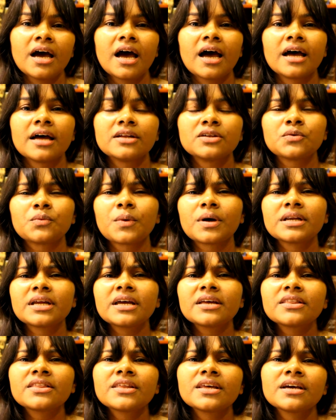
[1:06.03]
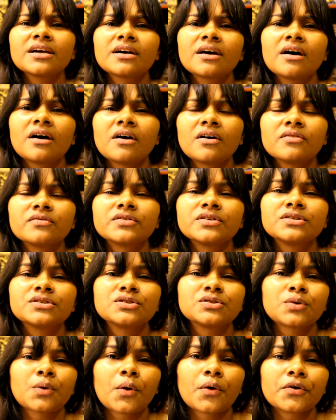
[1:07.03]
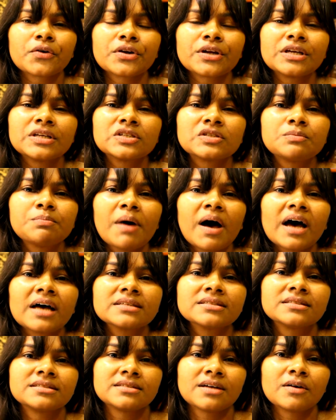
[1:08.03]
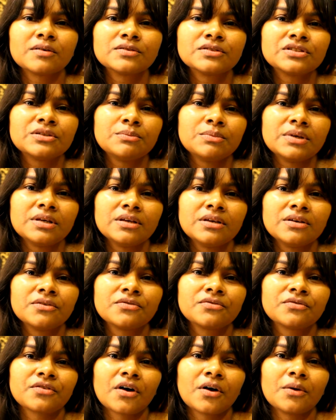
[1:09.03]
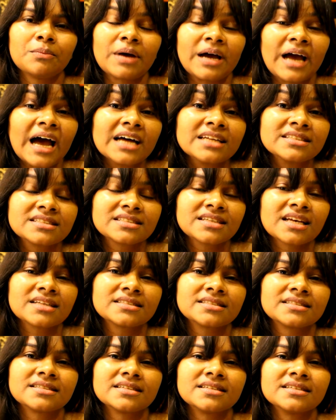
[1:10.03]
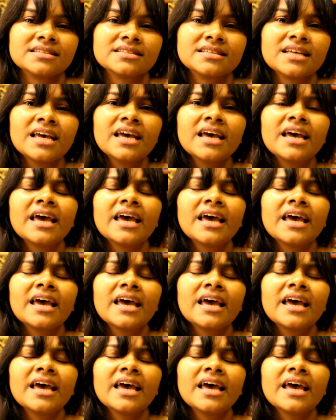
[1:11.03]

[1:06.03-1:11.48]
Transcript: And when I think of the stories passed down to me from my ancestors,